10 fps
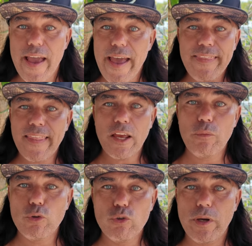And then I
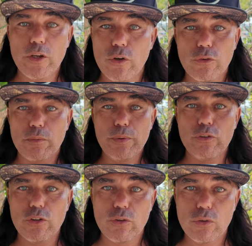will do my
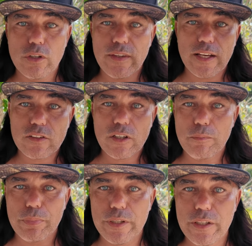contribution to the tax
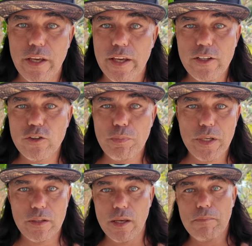company in
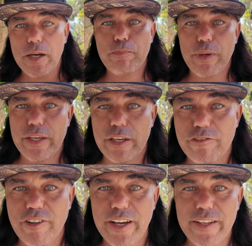Spain by paying a
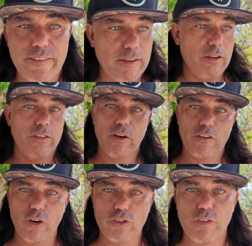fine, and then in the
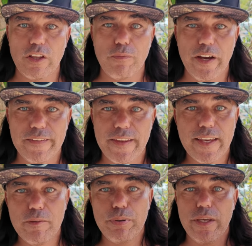course of that fine they
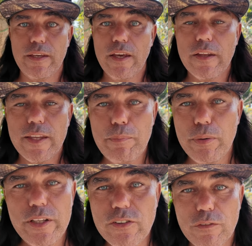can pay their
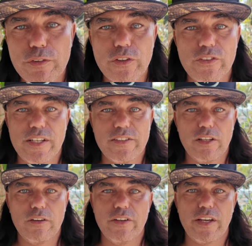police officers and
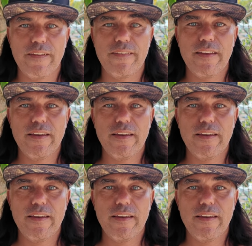etc. again.